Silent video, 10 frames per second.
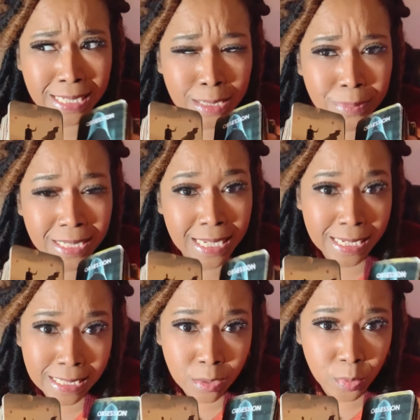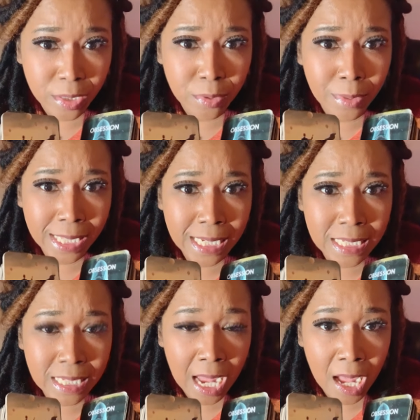obsessing with you at this
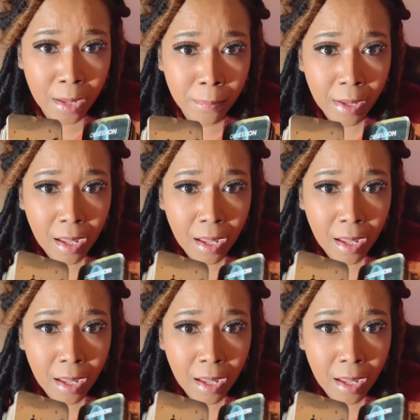time